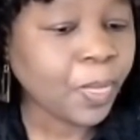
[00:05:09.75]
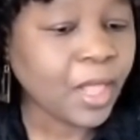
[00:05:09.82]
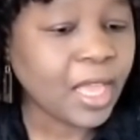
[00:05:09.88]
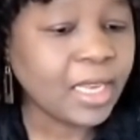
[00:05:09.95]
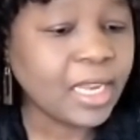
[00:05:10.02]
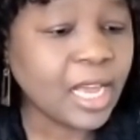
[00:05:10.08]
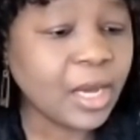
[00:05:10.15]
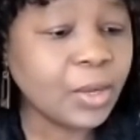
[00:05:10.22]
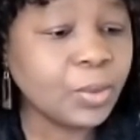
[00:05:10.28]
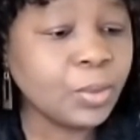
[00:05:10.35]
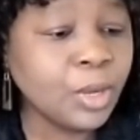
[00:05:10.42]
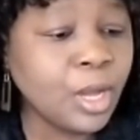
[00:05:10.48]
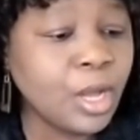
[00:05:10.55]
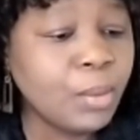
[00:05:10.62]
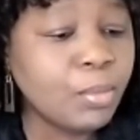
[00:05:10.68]
And
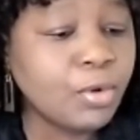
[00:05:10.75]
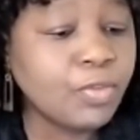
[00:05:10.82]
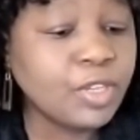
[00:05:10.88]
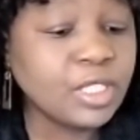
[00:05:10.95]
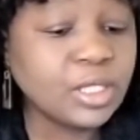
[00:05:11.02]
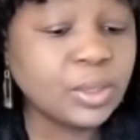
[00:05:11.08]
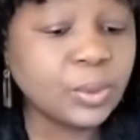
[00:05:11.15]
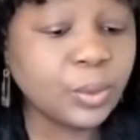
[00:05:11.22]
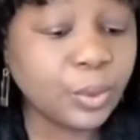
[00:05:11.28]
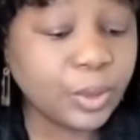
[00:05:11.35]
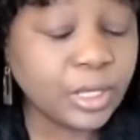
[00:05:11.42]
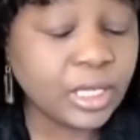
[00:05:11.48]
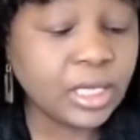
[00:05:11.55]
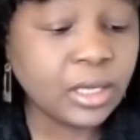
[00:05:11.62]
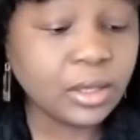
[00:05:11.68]
now, moving to
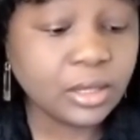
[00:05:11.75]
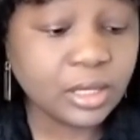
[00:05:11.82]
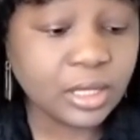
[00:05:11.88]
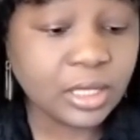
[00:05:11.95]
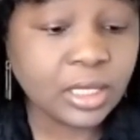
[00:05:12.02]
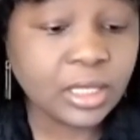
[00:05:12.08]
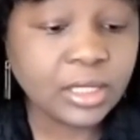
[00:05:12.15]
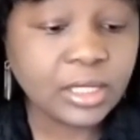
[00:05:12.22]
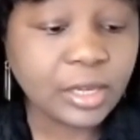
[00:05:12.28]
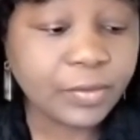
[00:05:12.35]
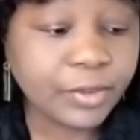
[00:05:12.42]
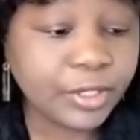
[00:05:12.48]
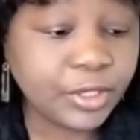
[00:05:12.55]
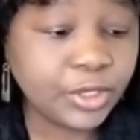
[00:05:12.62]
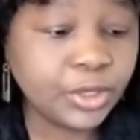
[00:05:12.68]
the nursing
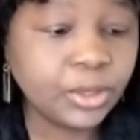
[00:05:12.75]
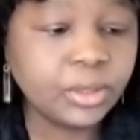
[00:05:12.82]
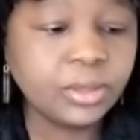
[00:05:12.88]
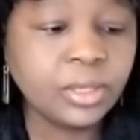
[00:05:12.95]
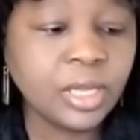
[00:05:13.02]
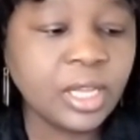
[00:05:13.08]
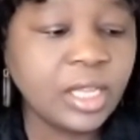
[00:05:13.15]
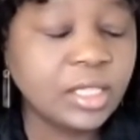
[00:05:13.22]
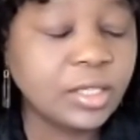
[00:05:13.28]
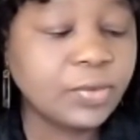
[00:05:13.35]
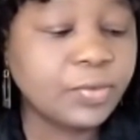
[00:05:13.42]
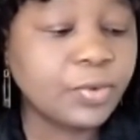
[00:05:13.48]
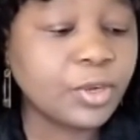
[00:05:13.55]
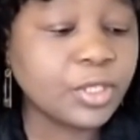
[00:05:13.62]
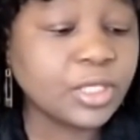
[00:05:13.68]
intervention. The
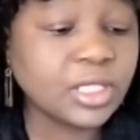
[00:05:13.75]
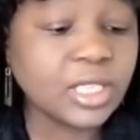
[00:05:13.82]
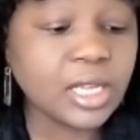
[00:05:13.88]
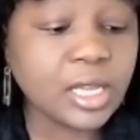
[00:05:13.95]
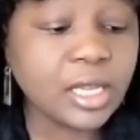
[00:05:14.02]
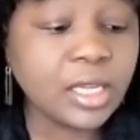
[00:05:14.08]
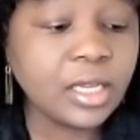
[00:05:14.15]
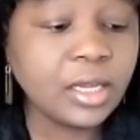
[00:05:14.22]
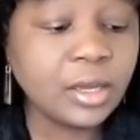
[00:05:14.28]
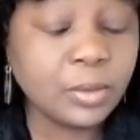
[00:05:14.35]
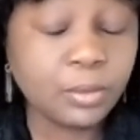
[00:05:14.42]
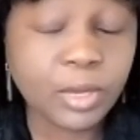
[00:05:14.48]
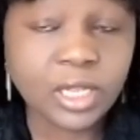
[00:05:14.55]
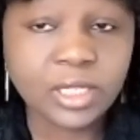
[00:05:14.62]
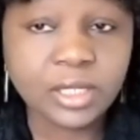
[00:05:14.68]
first E,
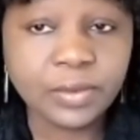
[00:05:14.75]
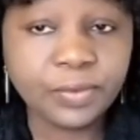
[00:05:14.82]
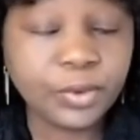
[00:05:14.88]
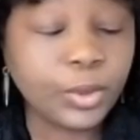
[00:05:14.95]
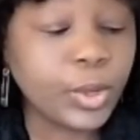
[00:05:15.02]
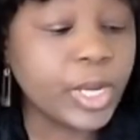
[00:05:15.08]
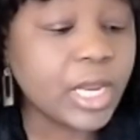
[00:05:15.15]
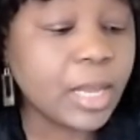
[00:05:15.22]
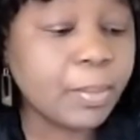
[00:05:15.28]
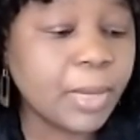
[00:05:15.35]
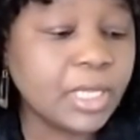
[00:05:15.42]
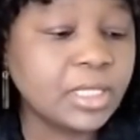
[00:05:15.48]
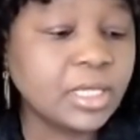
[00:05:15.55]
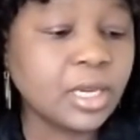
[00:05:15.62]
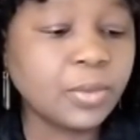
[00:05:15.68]
we are still following a
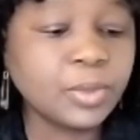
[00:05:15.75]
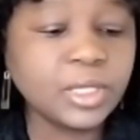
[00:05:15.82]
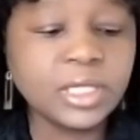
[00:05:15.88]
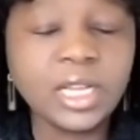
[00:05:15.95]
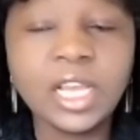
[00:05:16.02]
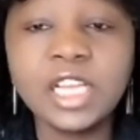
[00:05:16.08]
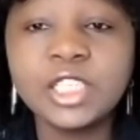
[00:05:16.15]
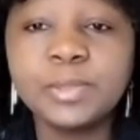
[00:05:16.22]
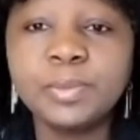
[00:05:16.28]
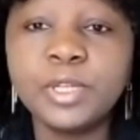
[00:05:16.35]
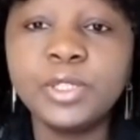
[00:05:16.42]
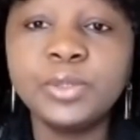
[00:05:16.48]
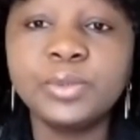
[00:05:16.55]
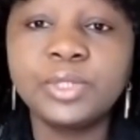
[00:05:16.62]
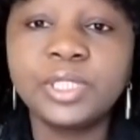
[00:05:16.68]
matter read.
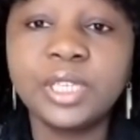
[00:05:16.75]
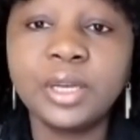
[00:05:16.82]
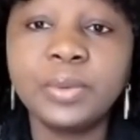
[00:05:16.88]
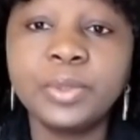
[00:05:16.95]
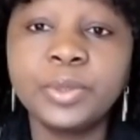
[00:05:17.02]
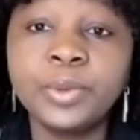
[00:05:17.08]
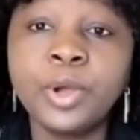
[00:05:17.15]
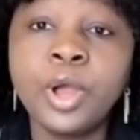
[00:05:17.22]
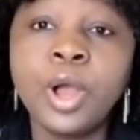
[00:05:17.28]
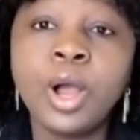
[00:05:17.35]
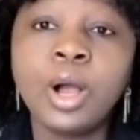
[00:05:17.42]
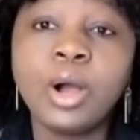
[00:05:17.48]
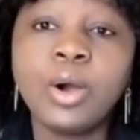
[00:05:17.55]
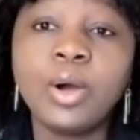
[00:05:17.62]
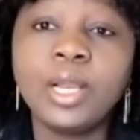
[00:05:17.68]
Explain to Cheryl
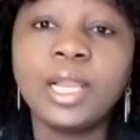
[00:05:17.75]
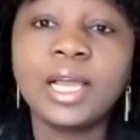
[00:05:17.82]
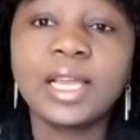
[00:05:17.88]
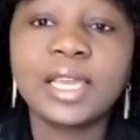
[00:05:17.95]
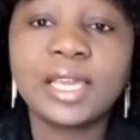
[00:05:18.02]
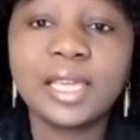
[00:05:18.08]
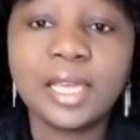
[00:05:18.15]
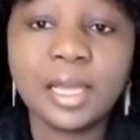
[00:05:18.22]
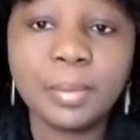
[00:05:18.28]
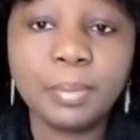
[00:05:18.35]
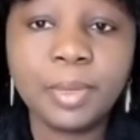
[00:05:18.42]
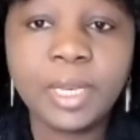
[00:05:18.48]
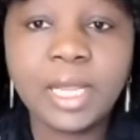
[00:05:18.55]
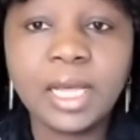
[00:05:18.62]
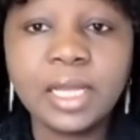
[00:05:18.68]
all our care
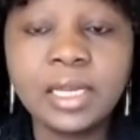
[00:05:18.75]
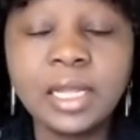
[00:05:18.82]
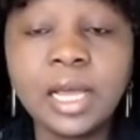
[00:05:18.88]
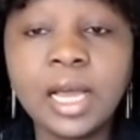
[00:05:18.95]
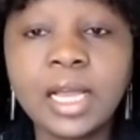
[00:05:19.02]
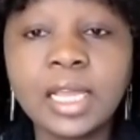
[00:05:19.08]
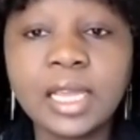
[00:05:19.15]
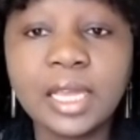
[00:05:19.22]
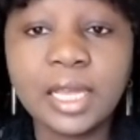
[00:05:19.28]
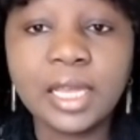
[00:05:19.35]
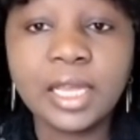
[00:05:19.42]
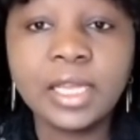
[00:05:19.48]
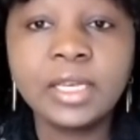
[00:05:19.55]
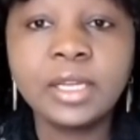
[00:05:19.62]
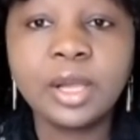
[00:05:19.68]
plan and
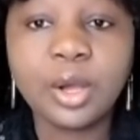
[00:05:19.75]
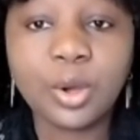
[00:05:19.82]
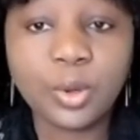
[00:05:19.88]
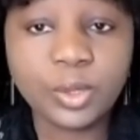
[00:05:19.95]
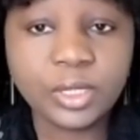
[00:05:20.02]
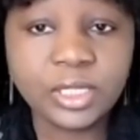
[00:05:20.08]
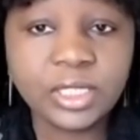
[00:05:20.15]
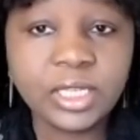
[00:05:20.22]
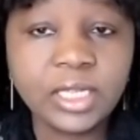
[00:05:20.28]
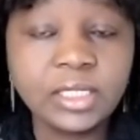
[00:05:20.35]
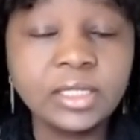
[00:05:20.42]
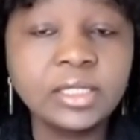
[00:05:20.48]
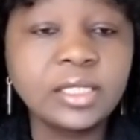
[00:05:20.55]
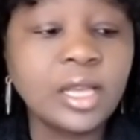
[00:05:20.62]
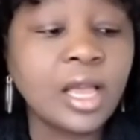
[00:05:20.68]
gain
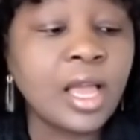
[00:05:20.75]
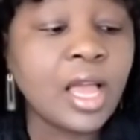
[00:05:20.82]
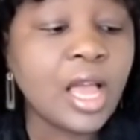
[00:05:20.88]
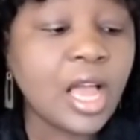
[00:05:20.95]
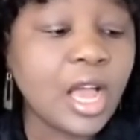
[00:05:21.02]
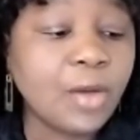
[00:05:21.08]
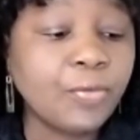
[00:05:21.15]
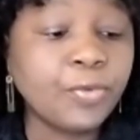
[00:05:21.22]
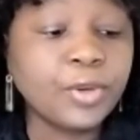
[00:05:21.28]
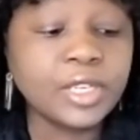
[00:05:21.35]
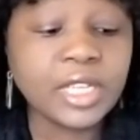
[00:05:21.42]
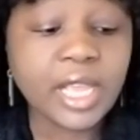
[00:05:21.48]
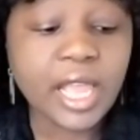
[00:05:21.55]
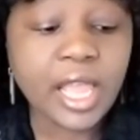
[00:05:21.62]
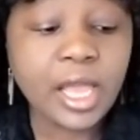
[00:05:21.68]
consent. And for
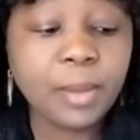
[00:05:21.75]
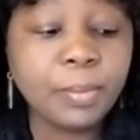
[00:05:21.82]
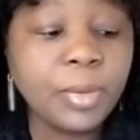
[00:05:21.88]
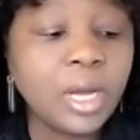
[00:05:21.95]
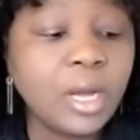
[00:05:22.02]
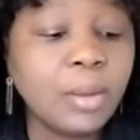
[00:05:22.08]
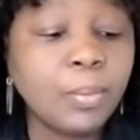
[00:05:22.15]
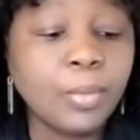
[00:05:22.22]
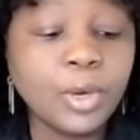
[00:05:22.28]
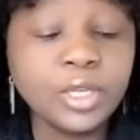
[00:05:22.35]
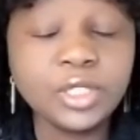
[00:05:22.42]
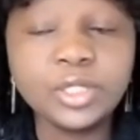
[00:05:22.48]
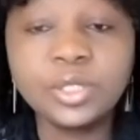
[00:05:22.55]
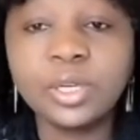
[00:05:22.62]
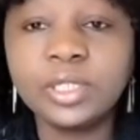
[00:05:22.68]
the M,
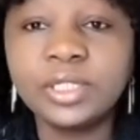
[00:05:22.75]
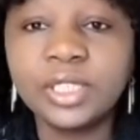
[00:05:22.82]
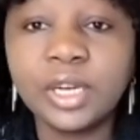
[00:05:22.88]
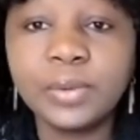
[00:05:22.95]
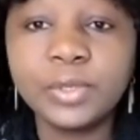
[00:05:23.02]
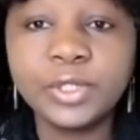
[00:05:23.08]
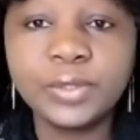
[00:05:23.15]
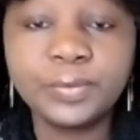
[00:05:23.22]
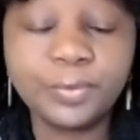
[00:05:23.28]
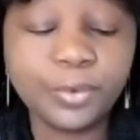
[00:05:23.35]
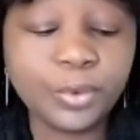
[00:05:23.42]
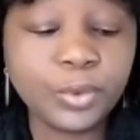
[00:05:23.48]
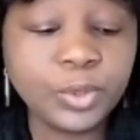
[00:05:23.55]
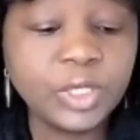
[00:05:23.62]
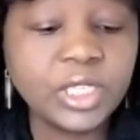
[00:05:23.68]
monitor Cheryl's
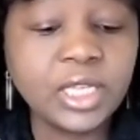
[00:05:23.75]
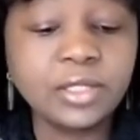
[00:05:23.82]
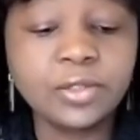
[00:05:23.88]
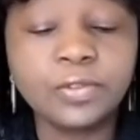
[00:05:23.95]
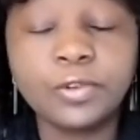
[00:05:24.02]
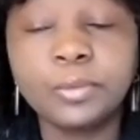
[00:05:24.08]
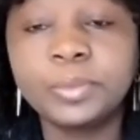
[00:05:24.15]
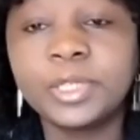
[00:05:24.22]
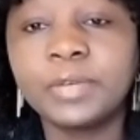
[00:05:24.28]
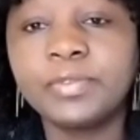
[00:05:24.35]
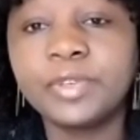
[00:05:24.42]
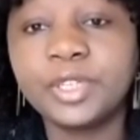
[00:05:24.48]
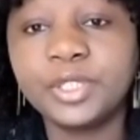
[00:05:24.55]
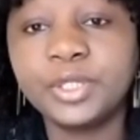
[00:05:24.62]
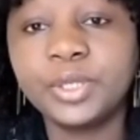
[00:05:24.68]
full set of
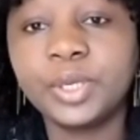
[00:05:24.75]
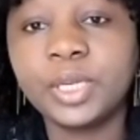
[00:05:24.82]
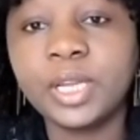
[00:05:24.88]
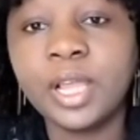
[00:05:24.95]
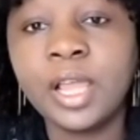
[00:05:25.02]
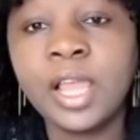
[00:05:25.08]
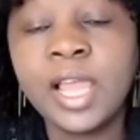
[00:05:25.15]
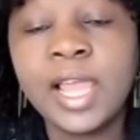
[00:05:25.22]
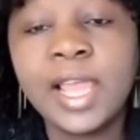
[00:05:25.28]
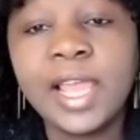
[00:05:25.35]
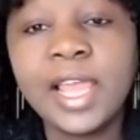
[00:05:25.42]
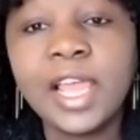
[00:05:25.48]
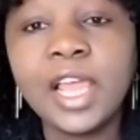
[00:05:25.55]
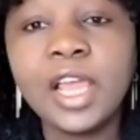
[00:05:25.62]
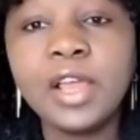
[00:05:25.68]
observation
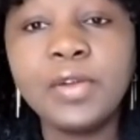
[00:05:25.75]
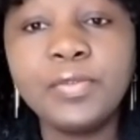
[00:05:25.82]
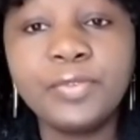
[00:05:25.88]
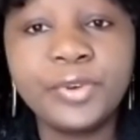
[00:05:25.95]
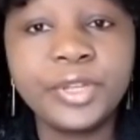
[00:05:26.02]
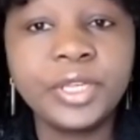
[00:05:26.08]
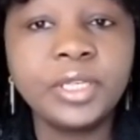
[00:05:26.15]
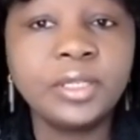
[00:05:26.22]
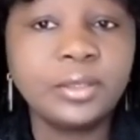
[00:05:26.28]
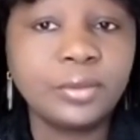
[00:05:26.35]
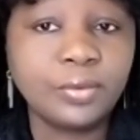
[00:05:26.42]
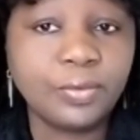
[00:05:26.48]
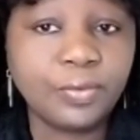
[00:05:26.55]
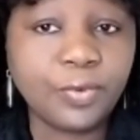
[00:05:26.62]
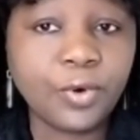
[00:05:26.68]
every
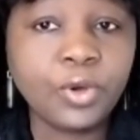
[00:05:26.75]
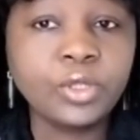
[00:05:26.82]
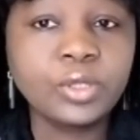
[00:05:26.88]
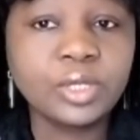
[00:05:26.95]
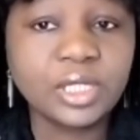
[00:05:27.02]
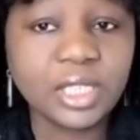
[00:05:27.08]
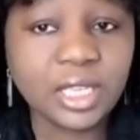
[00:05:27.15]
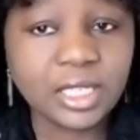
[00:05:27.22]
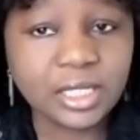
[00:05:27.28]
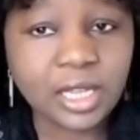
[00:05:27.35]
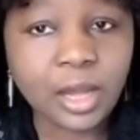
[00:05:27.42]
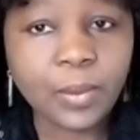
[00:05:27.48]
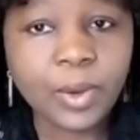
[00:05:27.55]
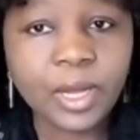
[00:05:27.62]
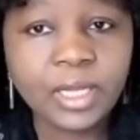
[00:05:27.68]
4 to 6
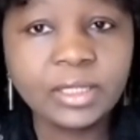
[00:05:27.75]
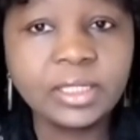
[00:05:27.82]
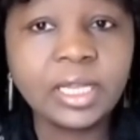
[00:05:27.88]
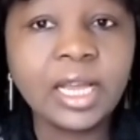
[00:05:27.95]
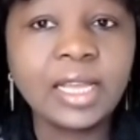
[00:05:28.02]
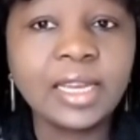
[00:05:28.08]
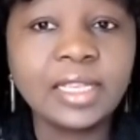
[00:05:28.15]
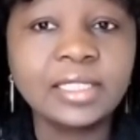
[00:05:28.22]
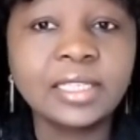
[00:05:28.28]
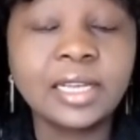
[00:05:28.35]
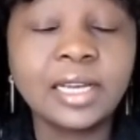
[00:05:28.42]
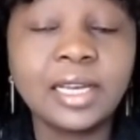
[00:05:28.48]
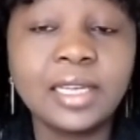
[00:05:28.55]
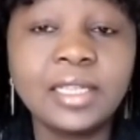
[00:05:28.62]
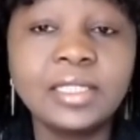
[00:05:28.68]
hours and
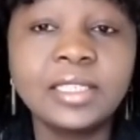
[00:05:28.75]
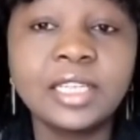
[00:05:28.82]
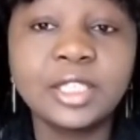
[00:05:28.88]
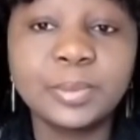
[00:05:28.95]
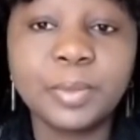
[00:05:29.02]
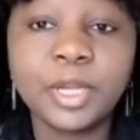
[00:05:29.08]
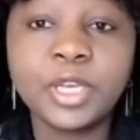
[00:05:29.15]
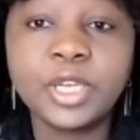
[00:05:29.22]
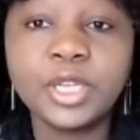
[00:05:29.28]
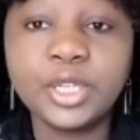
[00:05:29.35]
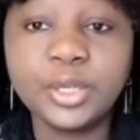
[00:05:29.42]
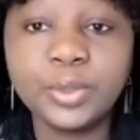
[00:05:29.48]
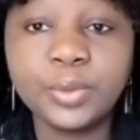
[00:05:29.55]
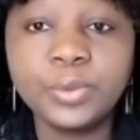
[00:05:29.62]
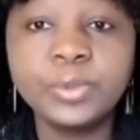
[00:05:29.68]
escalate as per
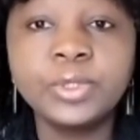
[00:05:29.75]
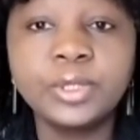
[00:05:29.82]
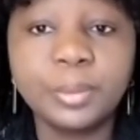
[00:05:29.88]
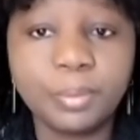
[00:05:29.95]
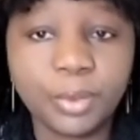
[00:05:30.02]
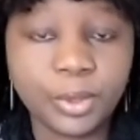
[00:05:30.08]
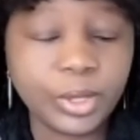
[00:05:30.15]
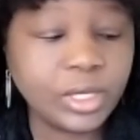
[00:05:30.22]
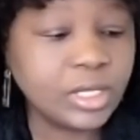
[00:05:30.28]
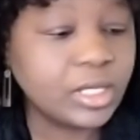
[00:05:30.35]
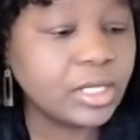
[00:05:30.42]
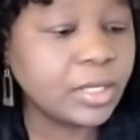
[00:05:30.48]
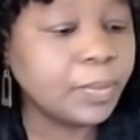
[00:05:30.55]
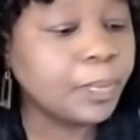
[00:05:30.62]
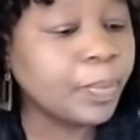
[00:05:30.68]
news policy.